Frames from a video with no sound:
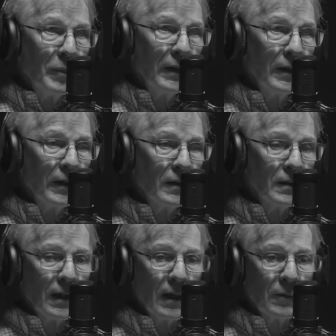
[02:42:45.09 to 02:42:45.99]
be here,
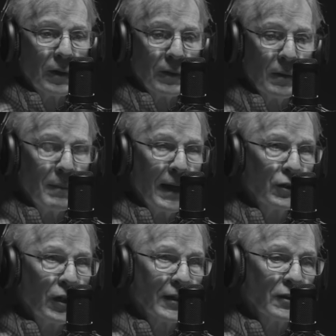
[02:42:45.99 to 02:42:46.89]
and I want to thank Matt
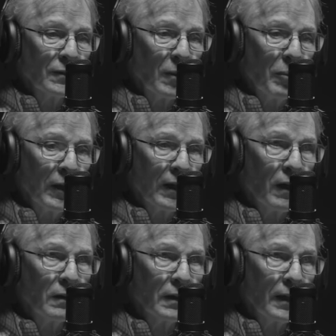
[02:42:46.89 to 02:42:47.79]
Jackson for putting it
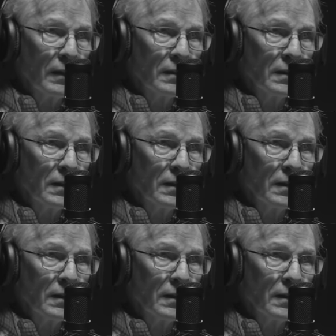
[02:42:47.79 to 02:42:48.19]
all together.